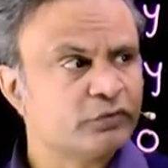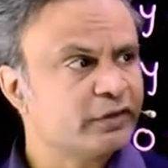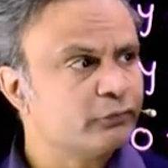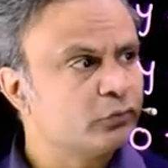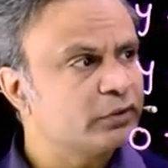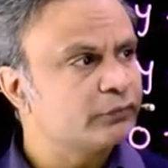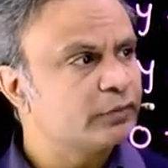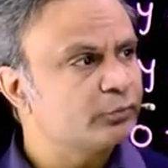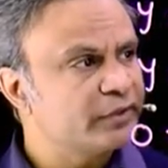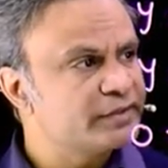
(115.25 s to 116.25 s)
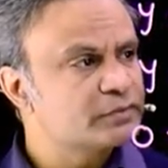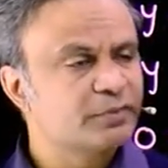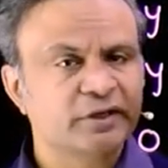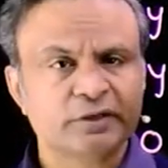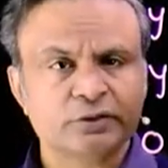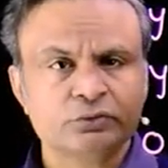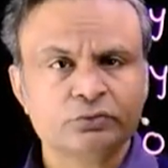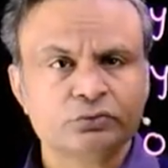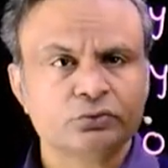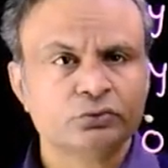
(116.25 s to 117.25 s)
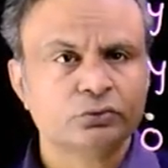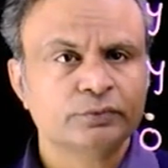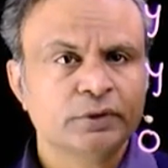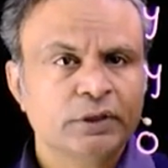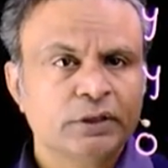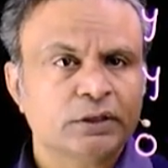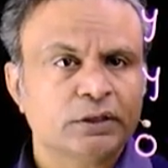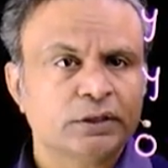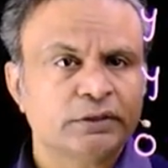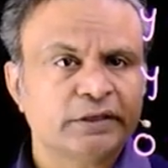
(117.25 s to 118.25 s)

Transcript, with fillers: We have two different points P and Q, so uh,